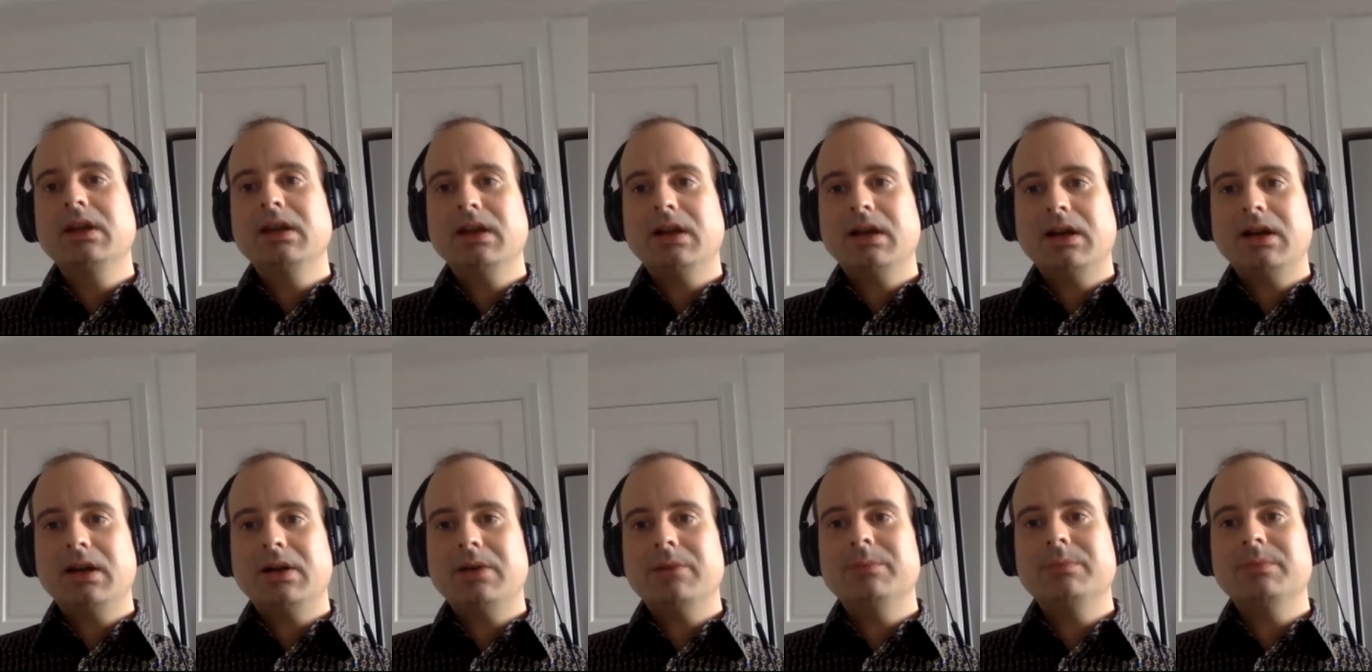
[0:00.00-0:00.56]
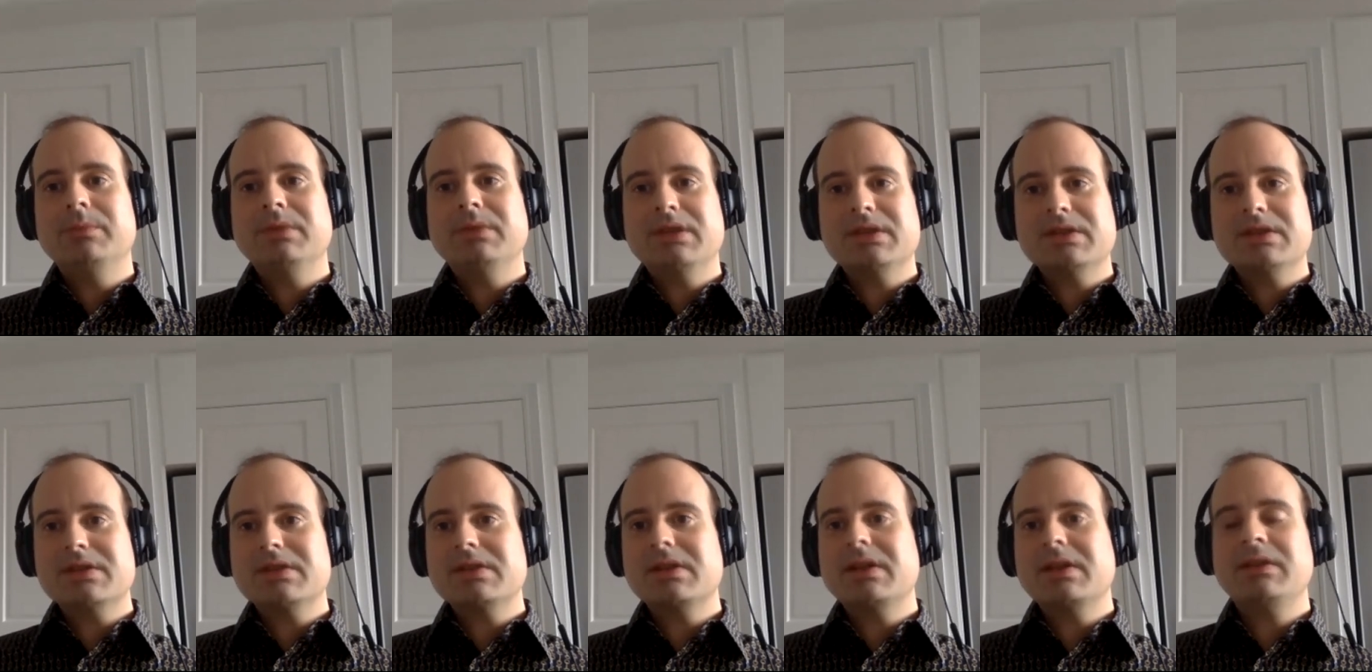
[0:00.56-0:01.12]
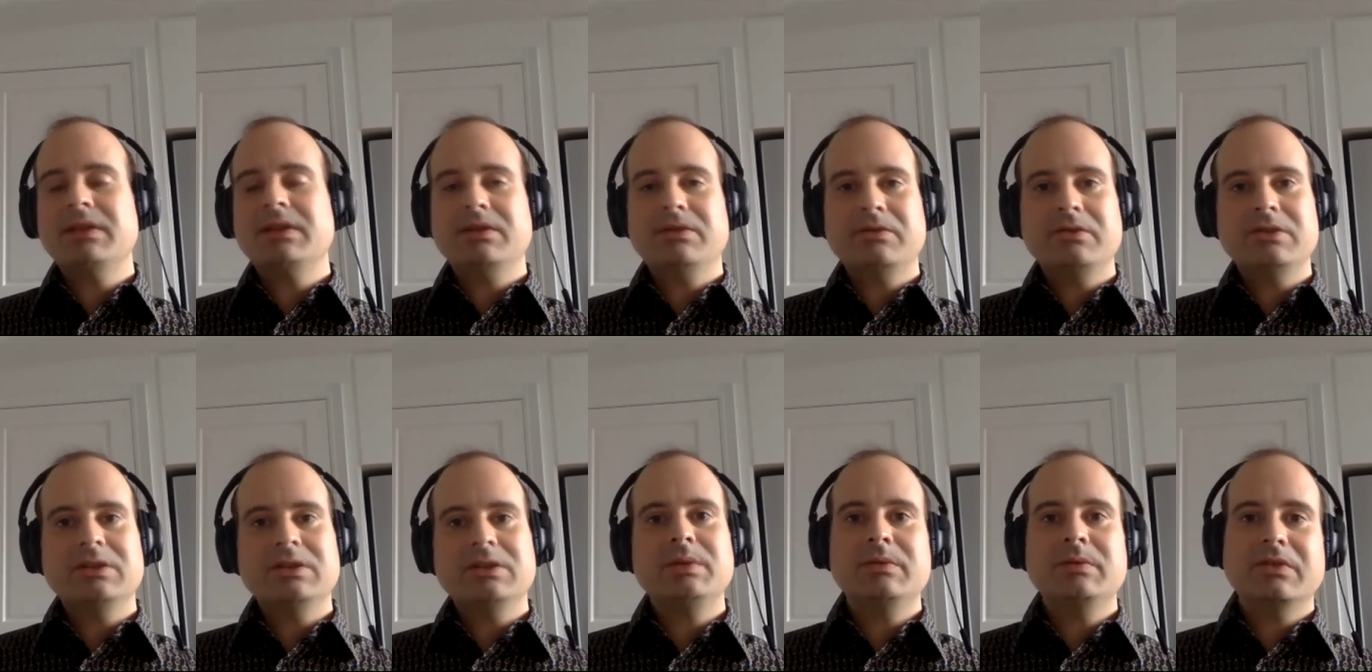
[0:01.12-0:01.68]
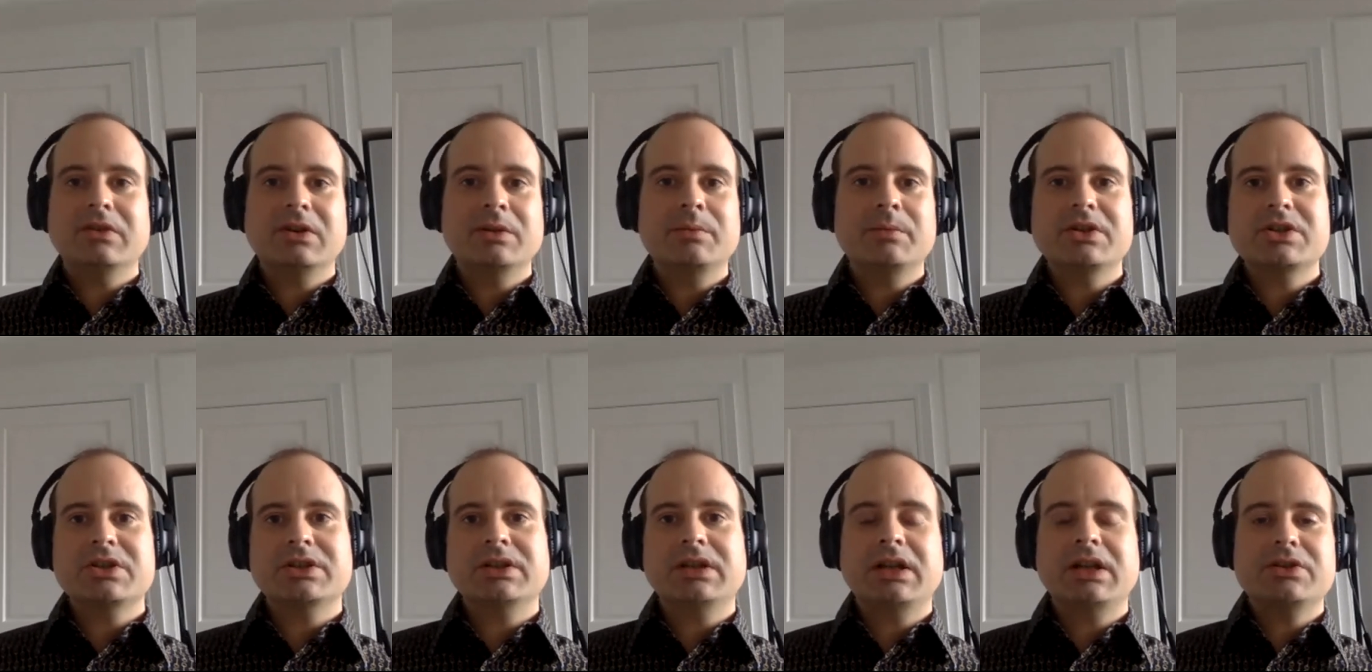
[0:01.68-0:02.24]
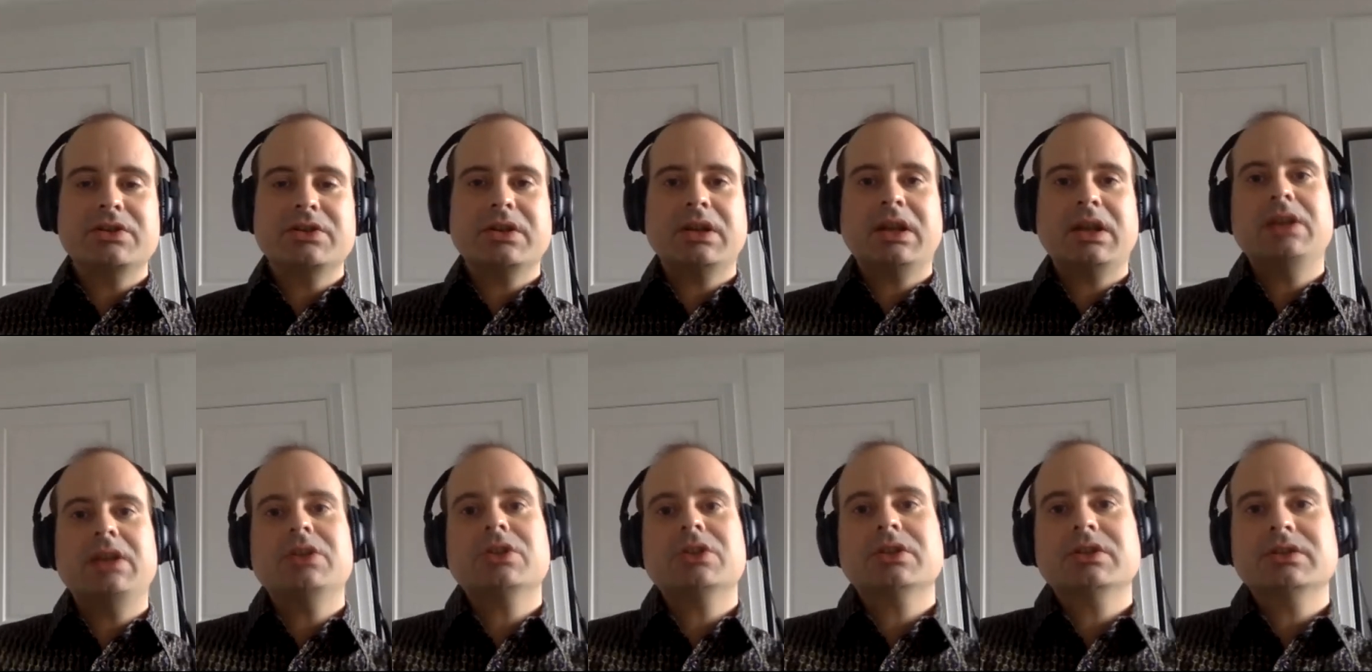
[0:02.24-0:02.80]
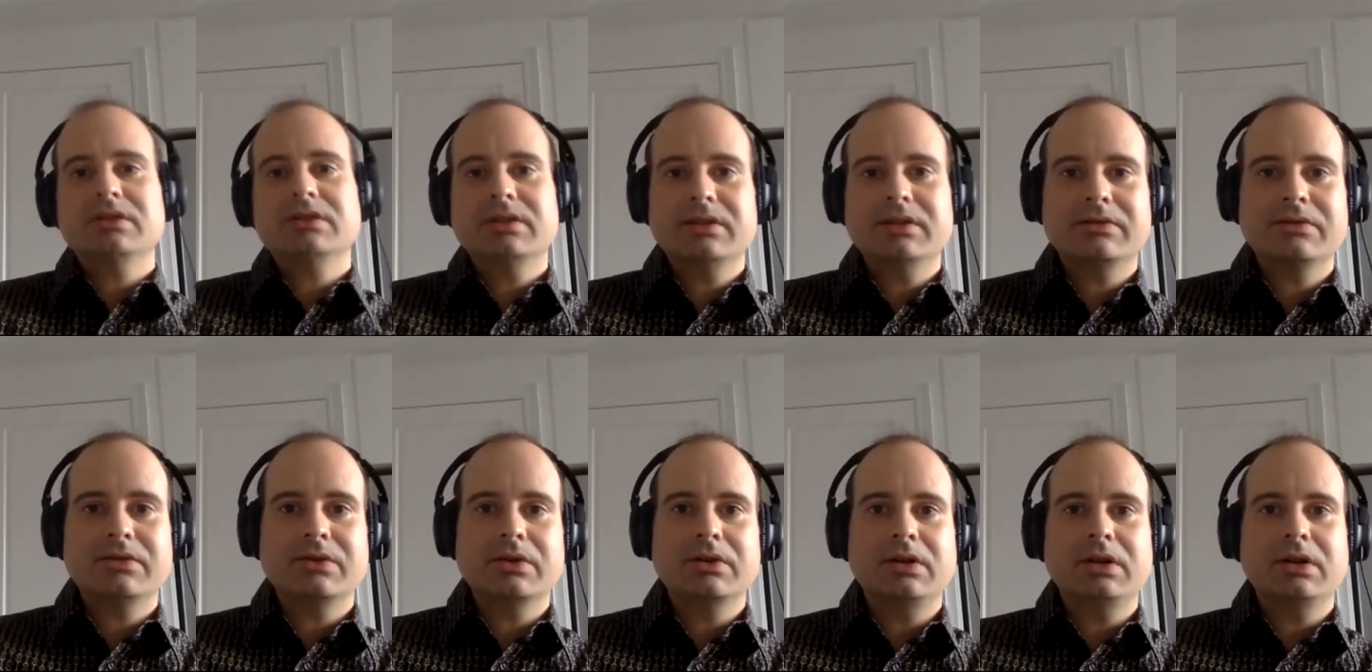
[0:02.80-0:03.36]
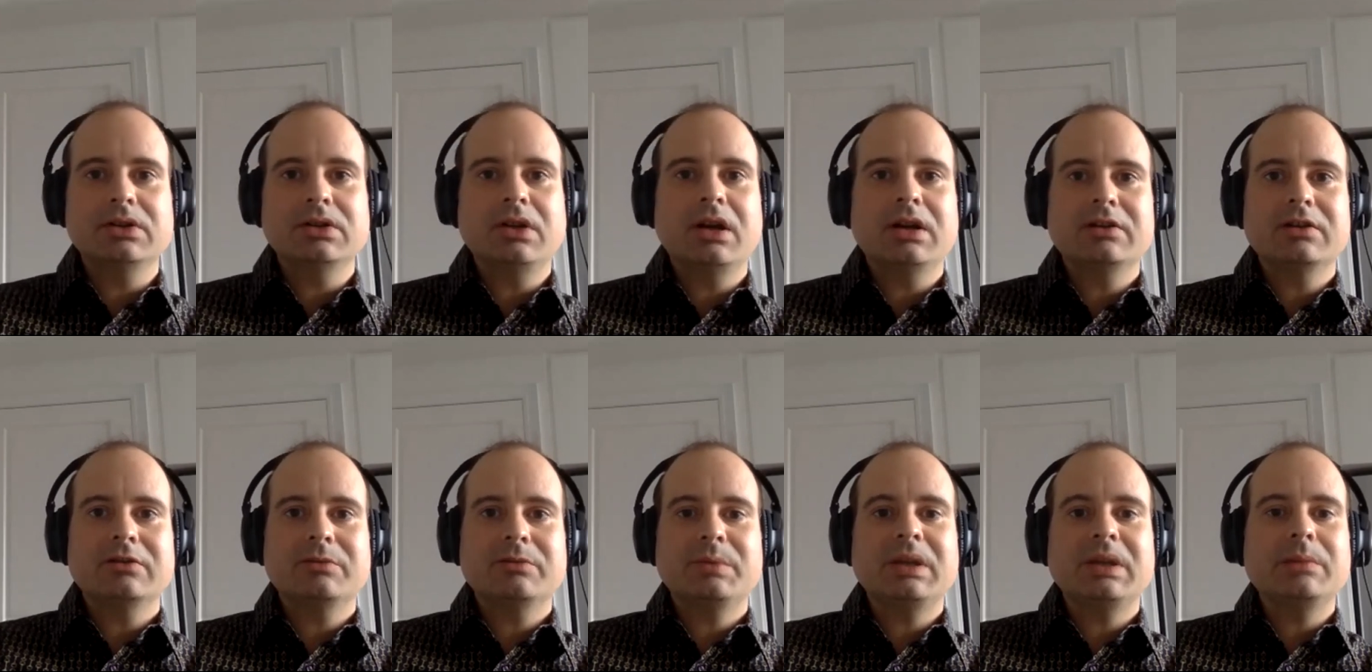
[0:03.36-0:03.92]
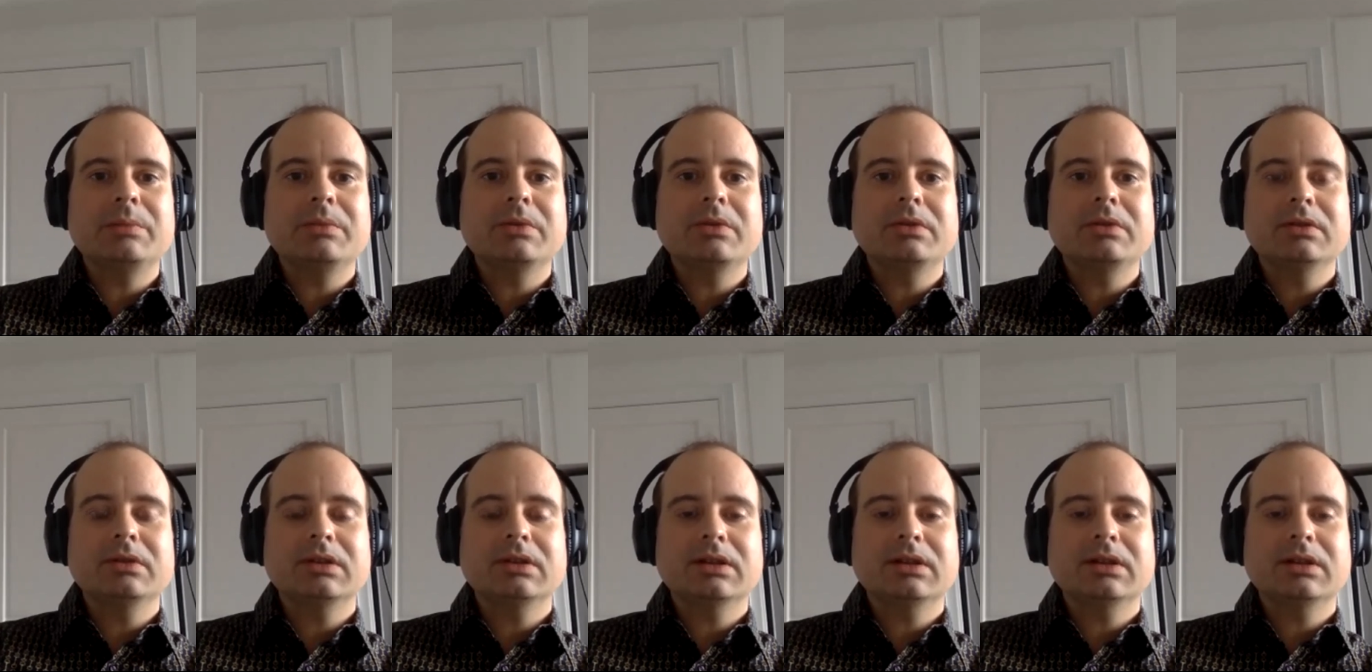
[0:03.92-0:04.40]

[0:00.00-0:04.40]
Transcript: um, this is, I think, going to be very much an education for a lot of people.